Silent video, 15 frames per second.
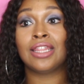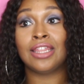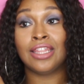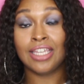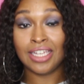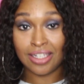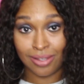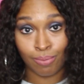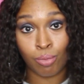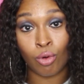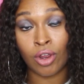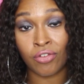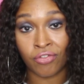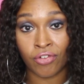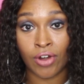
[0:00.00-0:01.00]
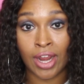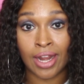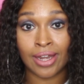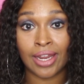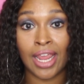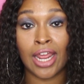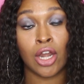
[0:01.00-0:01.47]
this
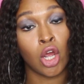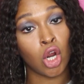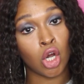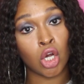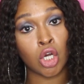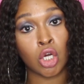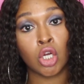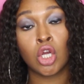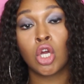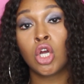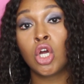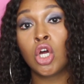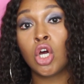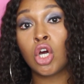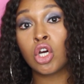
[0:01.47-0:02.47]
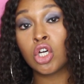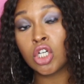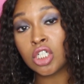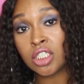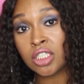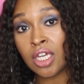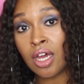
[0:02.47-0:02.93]
boyfriend and her
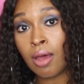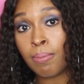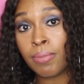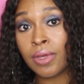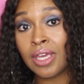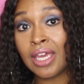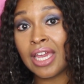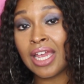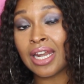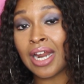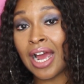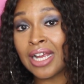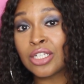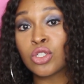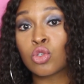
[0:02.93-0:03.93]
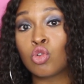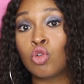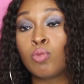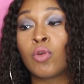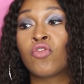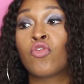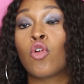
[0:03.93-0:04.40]
hooked up in high school
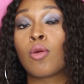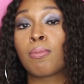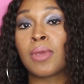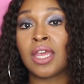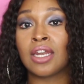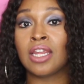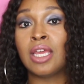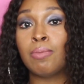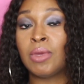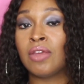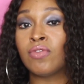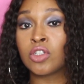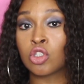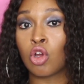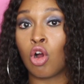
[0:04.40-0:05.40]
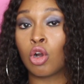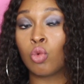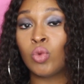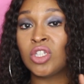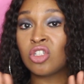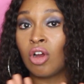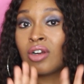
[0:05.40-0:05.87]
before me and him even talked.
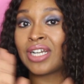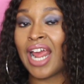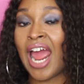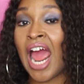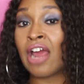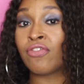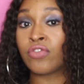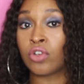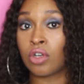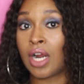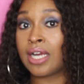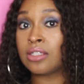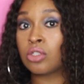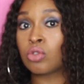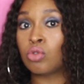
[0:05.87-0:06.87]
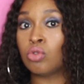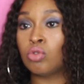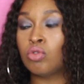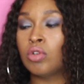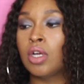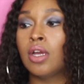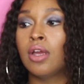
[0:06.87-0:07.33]
We talked after high
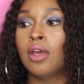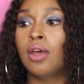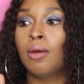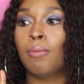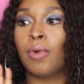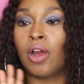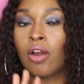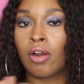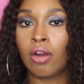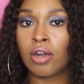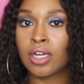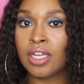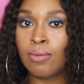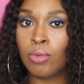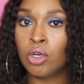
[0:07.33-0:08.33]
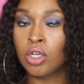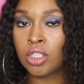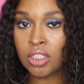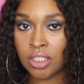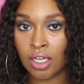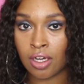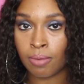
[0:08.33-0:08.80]
school. But her and him
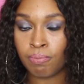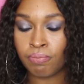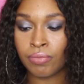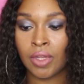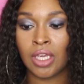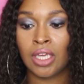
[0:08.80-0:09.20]
hooked up.